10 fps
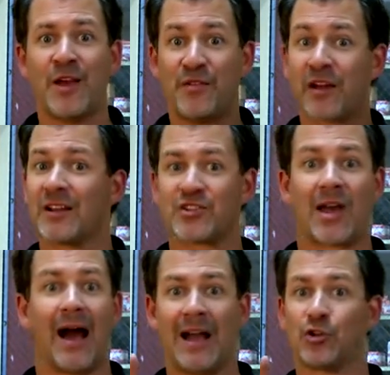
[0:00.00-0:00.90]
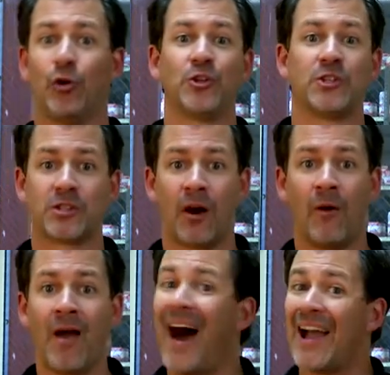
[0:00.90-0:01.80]
They're going to say, I told you
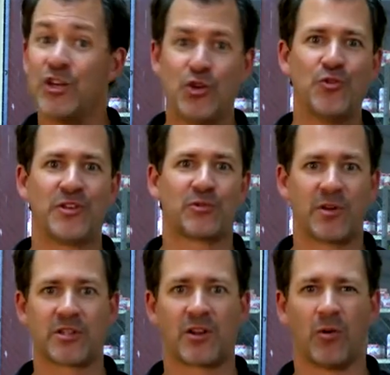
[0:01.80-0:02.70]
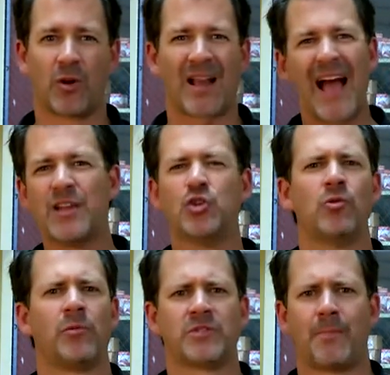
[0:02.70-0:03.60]
so. I knew this wasn't going to work. I
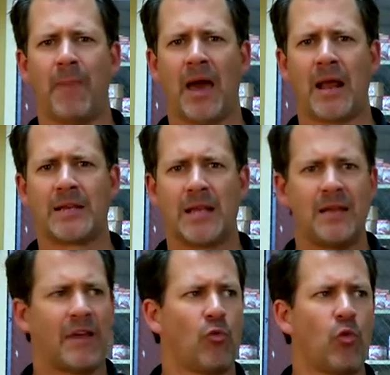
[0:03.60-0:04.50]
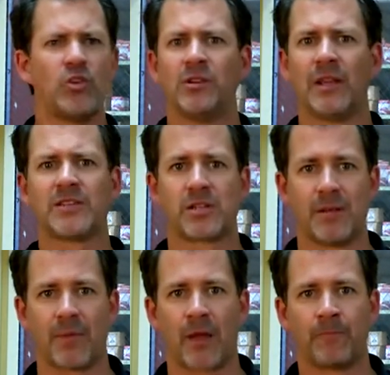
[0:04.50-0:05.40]
knew it was a bad idea, and they wouldn't listen
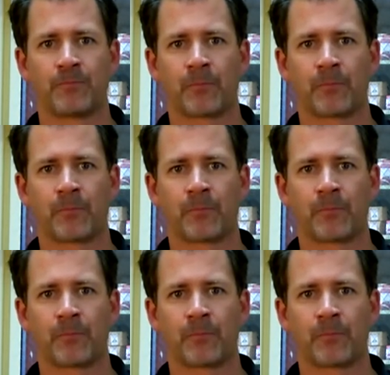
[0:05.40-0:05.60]
to me.